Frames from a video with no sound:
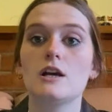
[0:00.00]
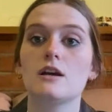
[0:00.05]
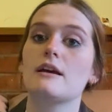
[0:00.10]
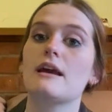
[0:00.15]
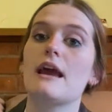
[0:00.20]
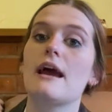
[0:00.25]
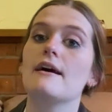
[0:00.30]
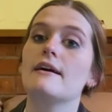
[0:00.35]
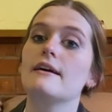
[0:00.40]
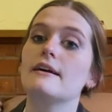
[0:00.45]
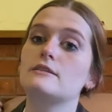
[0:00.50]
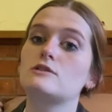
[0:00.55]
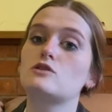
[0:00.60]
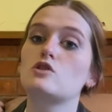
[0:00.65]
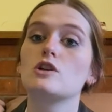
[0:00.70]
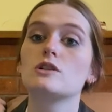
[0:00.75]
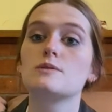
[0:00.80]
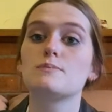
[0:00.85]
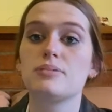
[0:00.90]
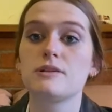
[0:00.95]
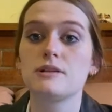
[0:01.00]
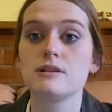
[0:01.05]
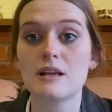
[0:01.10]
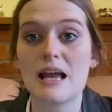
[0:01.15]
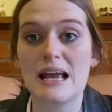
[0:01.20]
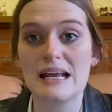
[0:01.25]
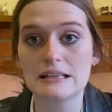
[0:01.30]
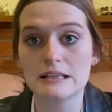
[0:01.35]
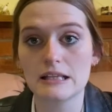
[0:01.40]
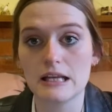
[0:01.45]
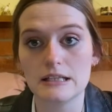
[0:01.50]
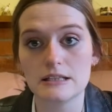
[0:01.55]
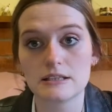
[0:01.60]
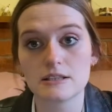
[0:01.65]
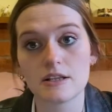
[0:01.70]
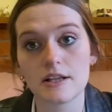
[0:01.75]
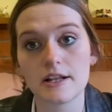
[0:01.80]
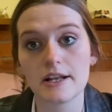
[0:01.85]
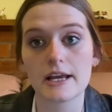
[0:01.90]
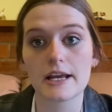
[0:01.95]
yeah, it's those platelets
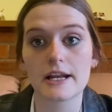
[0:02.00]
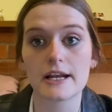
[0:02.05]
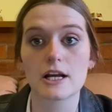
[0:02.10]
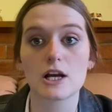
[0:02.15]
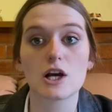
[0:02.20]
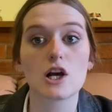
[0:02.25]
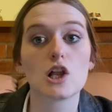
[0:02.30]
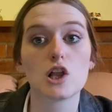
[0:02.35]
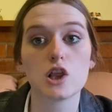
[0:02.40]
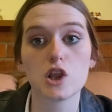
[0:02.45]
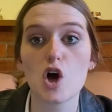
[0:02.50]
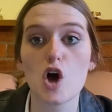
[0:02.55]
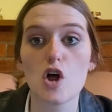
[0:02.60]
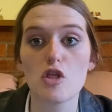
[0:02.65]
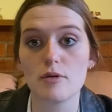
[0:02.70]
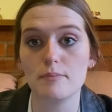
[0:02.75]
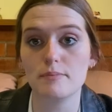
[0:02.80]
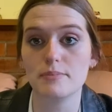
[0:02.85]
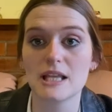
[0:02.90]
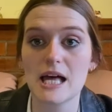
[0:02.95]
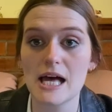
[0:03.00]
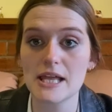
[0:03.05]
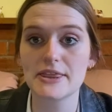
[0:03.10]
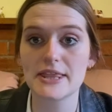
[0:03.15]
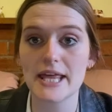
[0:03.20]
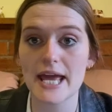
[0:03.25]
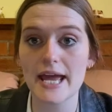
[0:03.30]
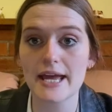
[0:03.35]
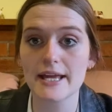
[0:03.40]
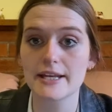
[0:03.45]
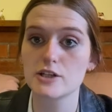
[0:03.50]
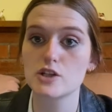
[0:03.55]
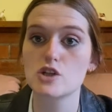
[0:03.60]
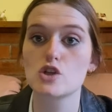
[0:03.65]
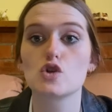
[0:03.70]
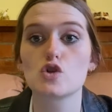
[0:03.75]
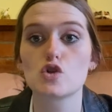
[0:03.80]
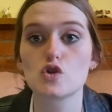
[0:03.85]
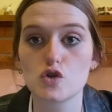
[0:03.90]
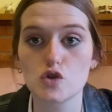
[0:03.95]
that are gonna clot the blood there to
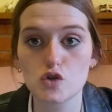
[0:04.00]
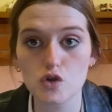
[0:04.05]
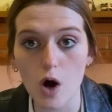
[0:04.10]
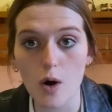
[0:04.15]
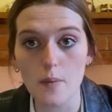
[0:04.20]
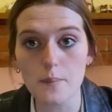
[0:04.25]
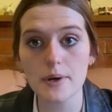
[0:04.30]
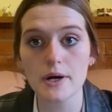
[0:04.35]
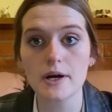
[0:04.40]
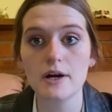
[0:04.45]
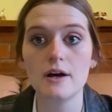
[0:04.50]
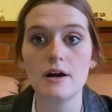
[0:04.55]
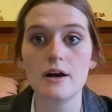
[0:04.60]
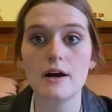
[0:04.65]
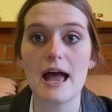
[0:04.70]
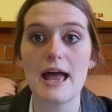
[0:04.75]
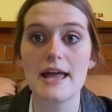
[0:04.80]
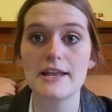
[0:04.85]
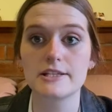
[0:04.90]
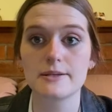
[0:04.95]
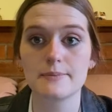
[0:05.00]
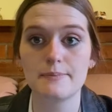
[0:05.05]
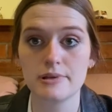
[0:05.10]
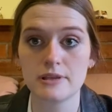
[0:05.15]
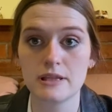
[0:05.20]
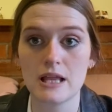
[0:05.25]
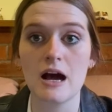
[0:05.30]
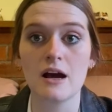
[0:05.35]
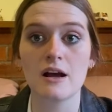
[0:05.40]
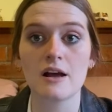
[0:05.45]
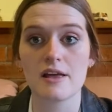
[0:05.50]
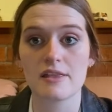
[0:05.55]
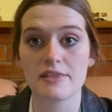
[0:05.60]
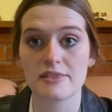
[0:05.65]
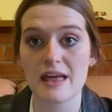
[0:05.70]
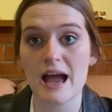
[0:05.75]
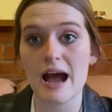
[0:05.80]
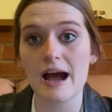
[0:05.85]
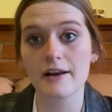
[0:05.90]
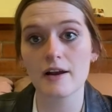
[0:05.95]
stop and to plug
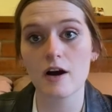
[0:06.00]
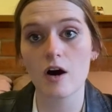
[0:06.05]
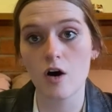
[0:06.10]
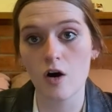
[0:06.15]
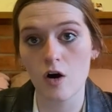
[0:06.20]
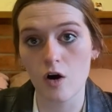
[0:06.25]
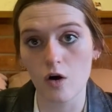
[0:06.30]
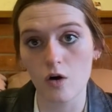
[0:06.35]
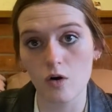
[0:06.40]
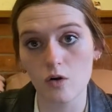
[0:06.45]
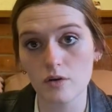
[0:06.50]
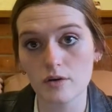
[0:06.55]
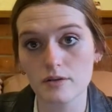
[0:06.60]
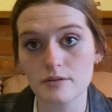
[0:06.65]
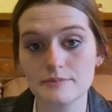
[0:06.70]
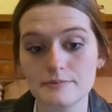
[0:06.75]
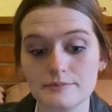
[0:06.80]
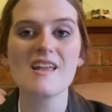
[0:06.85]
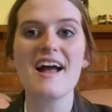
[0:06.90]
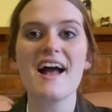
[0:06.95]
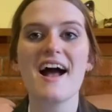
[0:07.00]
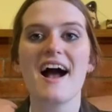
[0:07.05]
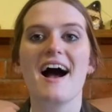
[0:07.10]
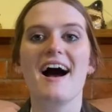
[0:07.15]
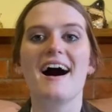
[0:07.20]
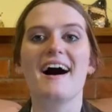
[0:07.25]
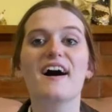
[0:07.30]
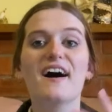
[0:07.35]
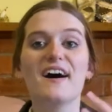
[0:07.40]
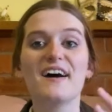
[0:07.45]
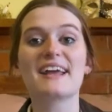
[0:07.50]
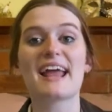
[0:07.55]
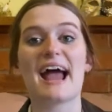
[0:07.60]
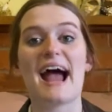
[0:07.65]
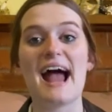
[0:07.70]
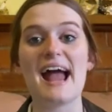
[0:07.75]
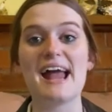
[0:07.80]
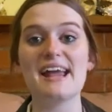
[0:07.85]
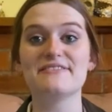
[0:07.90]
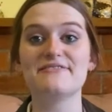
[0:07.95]
that hole.
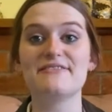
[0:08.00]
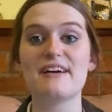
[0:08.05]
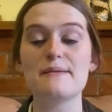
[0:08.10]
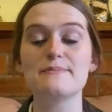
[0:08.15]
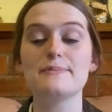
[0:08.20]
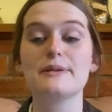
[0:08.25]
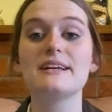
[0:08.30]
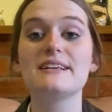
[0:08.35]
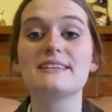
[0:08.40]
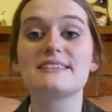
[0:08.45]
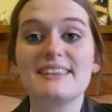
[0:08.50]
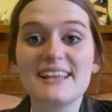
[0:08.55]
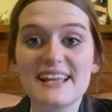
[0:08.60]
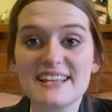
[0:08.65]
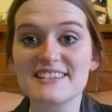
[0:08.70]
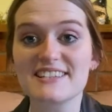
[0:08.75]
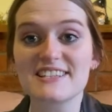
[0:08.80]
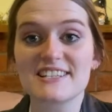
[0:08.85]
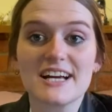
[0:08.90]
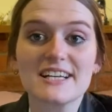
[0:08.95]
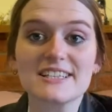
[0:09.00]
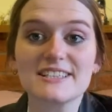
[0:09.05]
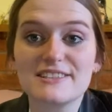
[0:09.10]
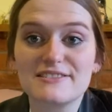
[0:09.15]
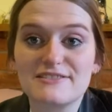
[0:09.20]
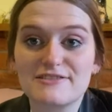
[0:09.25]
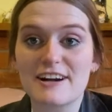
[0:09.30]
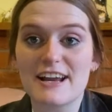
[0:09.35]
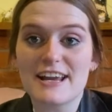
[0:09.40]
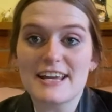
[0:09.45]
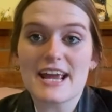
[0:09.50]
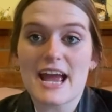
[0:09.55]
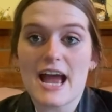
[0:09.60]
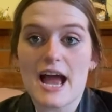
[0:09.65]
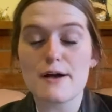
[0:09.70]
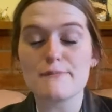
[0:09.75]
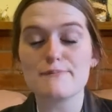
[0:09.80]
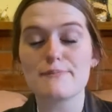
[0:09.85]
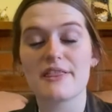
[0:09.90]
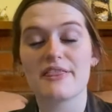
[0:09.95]
Okay, fabulous. Let's just
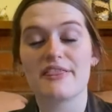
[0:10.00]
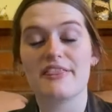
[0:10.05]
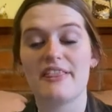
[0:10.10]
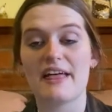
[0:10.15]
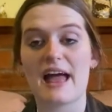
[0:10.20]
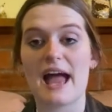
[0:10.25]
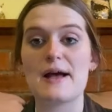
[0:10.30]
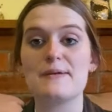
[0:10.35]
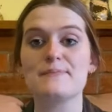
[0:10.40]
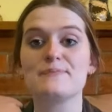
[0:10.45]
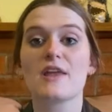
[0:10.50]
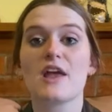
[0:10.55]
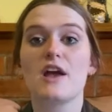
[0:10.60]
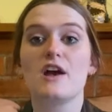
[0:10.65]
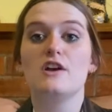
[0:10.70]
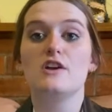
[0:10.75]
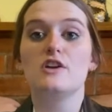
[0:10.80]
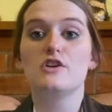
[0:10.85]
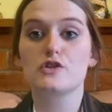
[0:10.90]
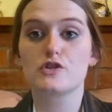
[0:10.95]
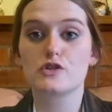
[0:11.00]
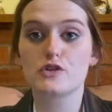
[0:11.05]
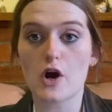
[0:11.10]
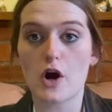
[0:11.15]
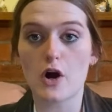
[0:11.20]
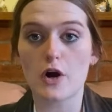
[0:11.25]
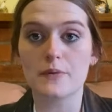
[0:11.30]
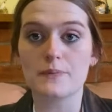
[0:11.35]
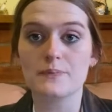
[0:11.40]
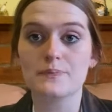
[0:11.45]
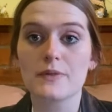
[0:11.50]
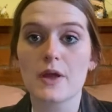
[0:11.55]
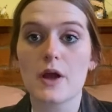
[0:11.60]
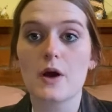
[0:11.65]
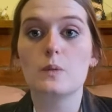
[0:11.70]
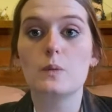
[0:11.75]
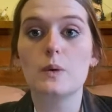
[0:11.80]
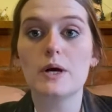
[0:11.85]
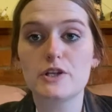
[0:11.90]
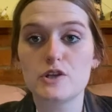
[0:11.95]
recap that. So
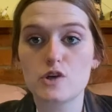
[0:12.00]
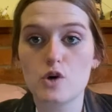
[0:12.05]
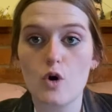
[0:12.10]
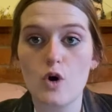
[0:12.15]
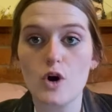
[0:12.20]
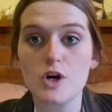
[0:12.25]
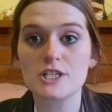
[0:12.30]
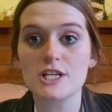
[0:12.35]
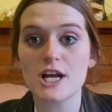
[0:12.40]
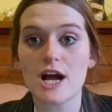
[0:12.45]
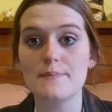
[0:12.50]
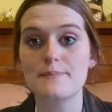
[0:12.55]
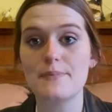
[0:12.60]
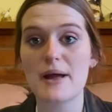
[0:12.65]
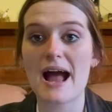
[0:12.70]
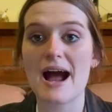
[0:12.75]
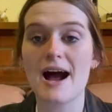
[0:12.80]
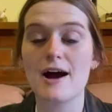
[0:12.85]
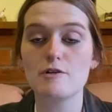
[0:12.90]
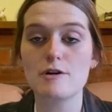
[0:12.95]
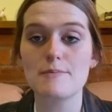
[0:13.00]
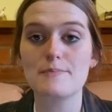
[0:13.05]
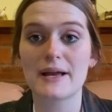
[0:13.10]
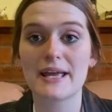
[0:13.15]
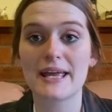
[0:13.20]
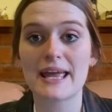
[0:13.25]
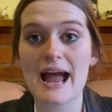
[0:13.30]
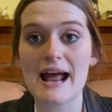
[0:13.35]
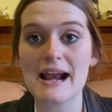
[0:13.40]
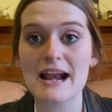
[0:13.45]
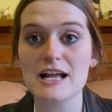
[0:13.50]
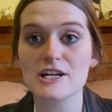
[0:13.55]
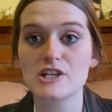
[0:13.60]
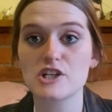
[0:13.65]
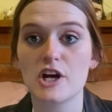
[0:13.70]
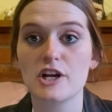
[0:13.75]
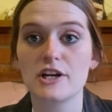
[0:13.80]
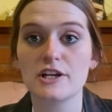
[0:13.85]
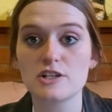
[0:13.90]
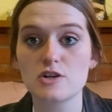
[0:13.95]
we began our
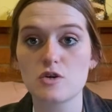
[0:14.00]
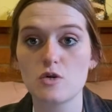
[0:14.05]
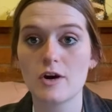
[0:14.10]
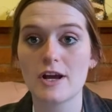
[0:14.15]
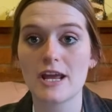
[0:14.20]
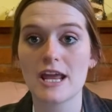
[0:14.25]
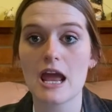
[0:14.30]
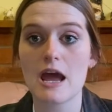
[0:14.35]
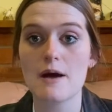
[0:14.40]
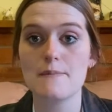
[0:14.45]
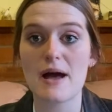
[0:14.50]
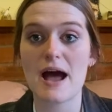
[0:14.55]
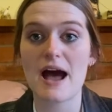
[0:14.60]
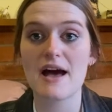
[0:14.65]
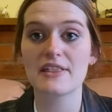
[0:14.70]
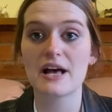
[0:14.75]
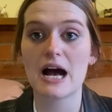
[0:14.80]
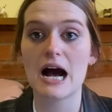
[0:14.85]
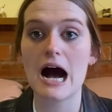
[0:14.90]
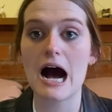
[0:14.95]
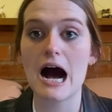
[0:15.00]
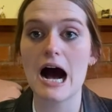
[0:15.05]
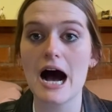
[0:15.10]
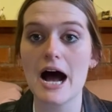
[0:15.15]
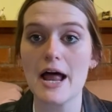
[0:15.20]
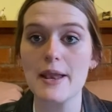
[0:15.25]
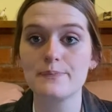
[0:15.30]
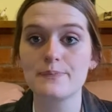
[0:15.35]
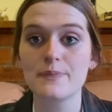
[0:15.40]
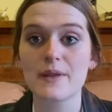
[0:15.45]
journey talking about the heart